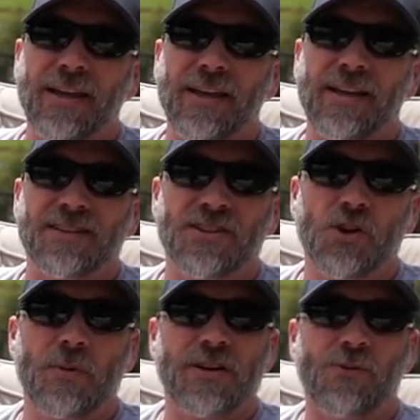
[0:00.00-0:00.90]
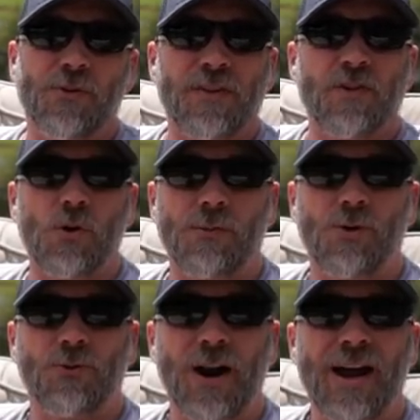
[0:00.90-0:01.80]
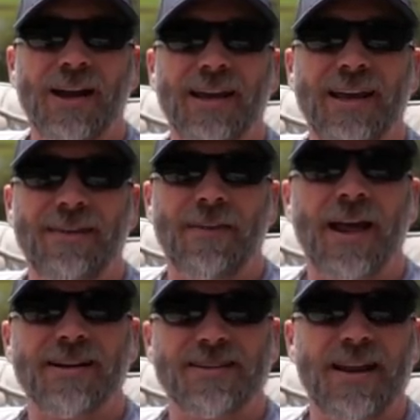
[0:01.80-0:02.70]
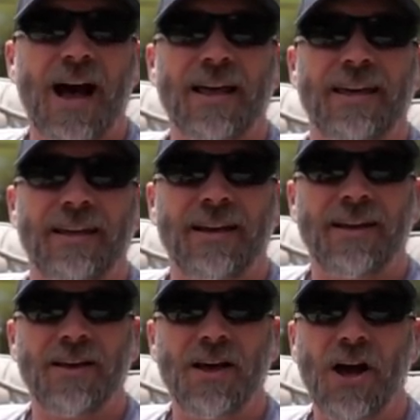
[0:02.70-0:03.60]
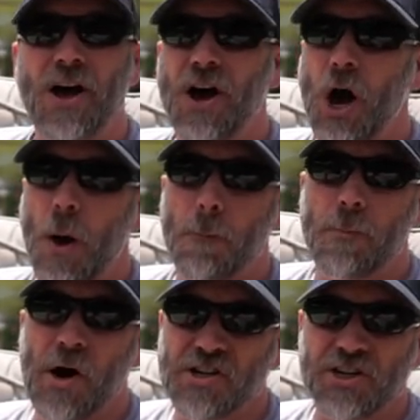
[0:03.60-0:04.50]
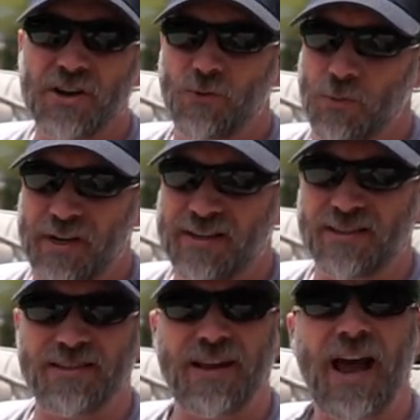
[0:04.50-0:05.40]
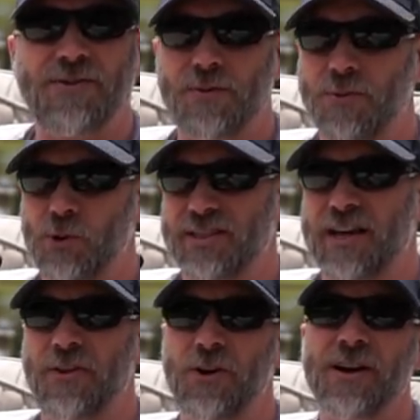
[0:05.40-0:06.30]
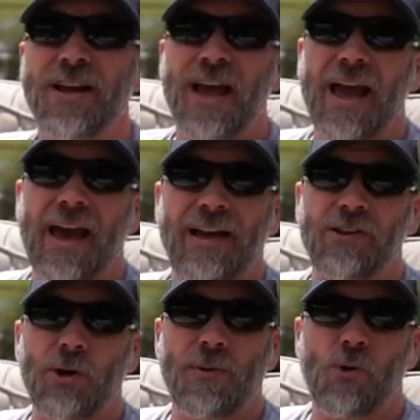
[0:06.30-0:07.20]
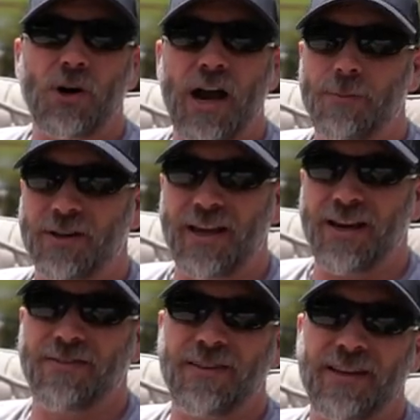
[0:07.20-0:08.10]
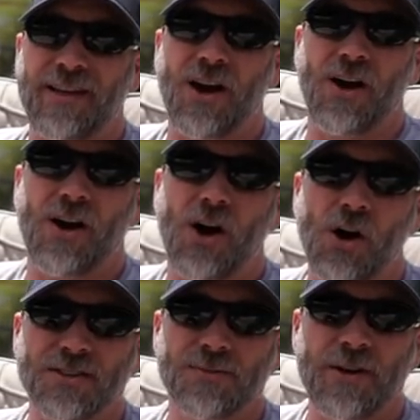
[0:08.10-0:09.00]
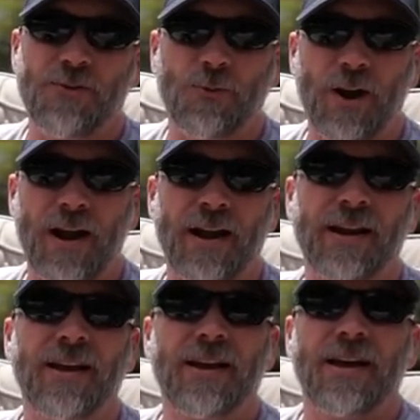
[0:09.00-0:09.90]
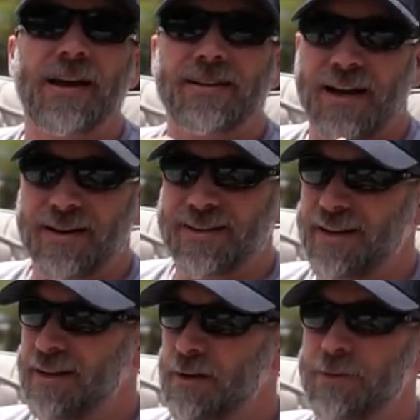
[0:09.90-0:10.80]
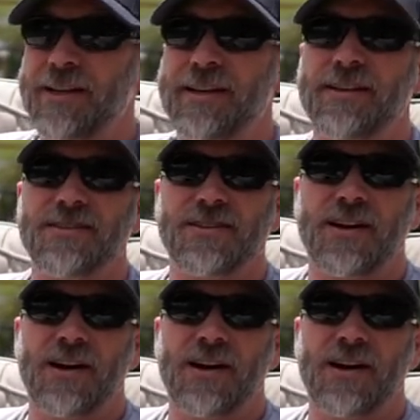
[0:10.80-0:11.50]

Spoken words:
is a little bit different than the normal Frag in that it's not in a bunch of different pieces that have to be put together and a little bit more complicated. The Ultimate Frag Titanium is